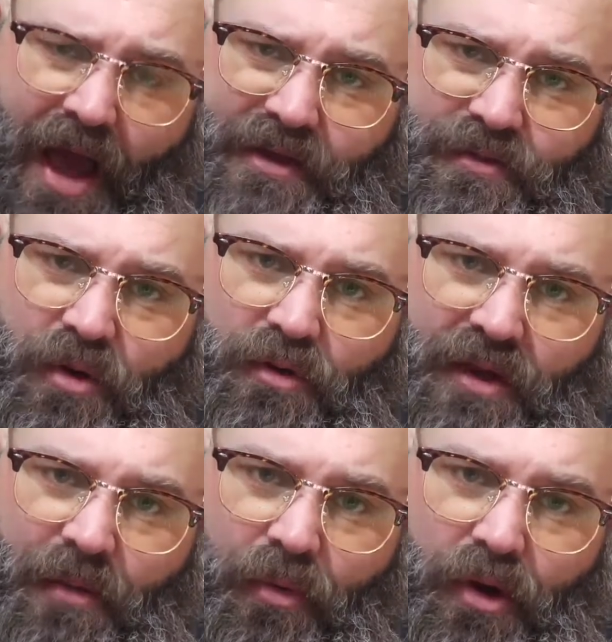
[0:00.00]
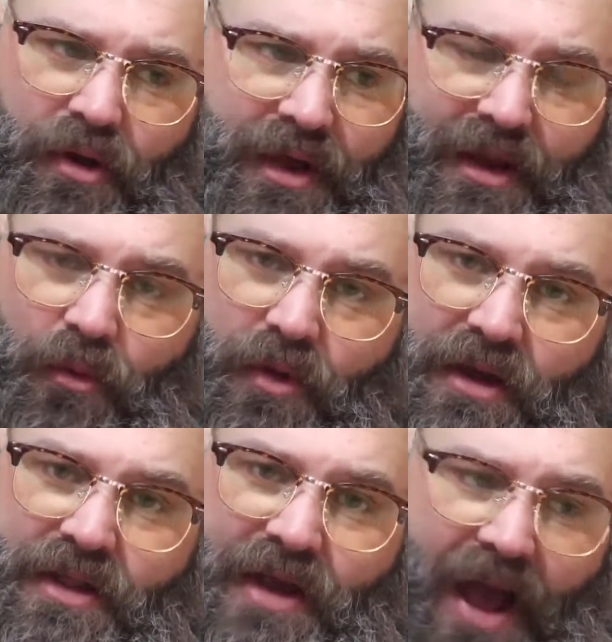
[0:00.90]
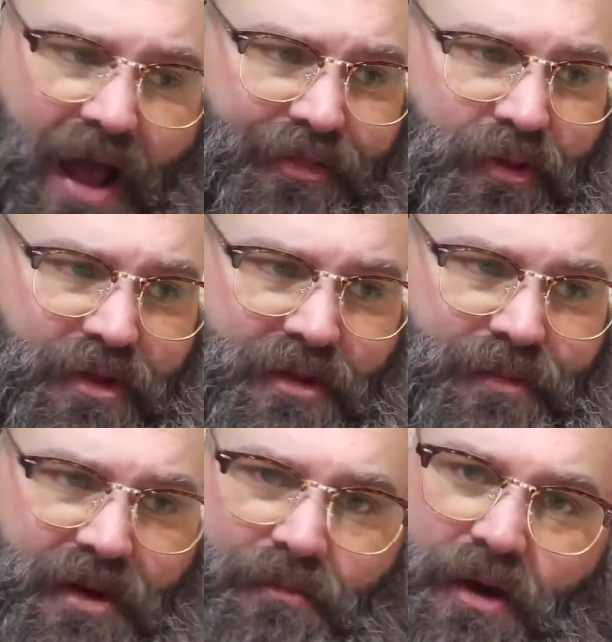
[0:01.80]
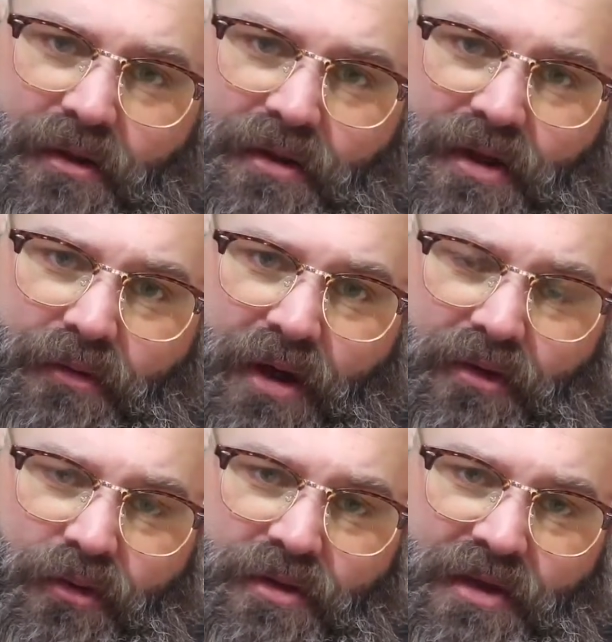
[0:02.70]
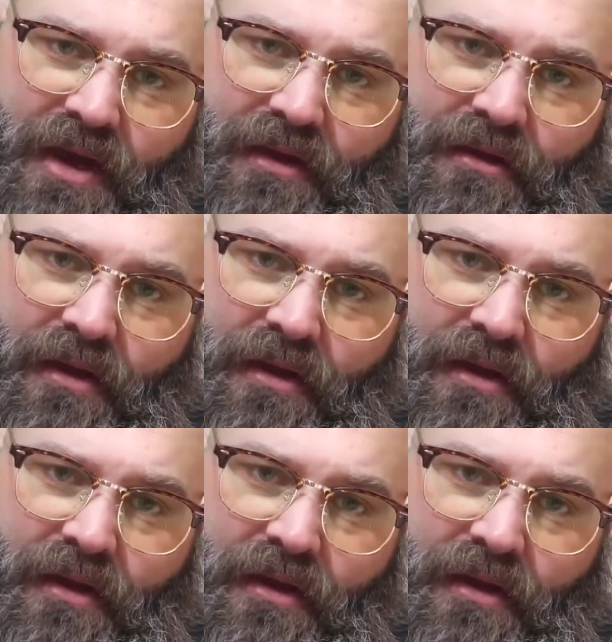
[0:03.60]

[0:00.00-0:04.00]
a high smoke temp oil, get it really hot, throw a little bit of butter in there right towards